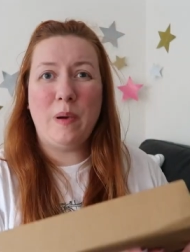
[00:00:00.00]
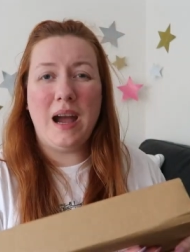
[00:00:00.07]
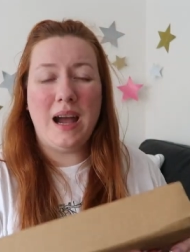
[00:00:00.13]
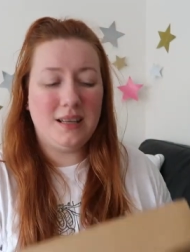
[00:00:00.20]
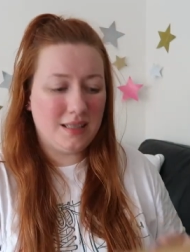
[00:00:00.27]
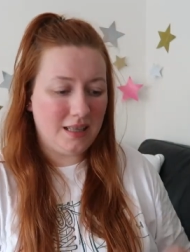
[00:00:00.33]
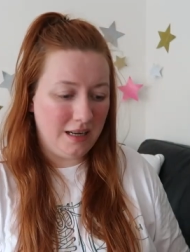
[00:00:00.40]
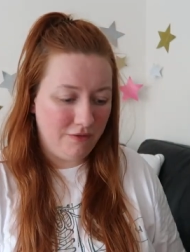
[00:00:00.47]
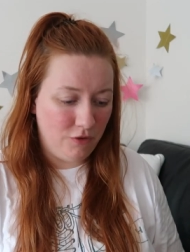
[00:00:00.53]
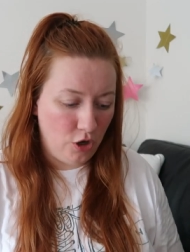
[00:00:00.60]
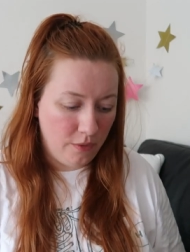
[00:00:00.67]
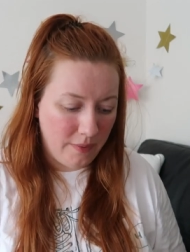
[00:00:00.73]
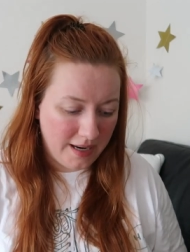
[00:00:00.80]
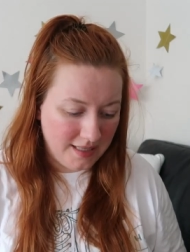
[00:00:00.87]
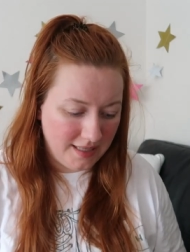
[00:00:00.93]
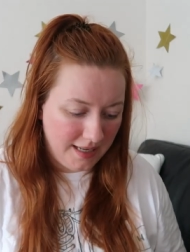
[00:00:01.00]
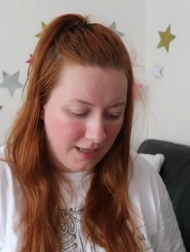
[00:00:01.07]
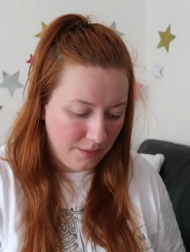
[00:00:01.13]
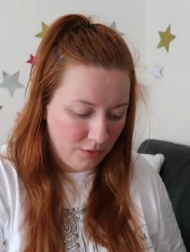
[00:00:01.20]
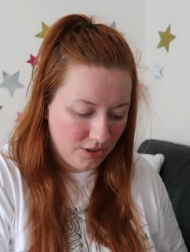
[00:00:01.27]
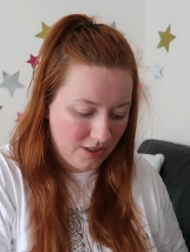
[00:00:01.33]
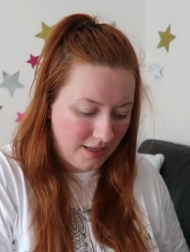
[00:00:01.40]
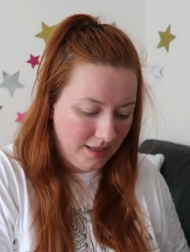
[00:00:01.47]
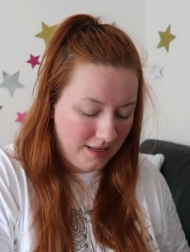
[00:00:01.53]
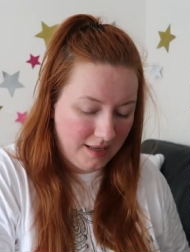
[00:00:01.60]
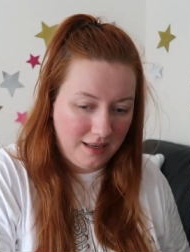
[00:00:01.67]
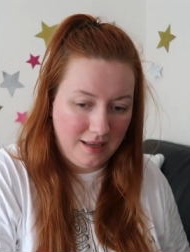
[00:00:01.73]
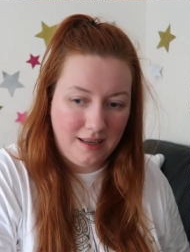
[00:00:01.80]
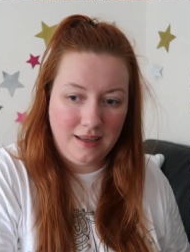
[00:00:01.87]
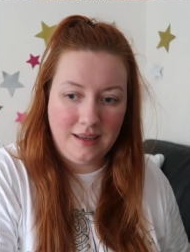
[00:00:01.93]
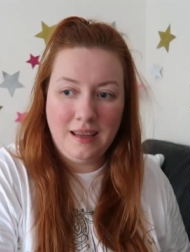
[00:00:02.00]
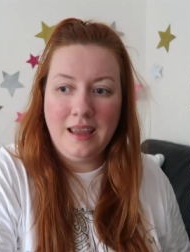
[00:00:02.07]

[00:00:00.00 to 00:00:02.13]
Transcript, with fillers: pass that I've no idea what's in here.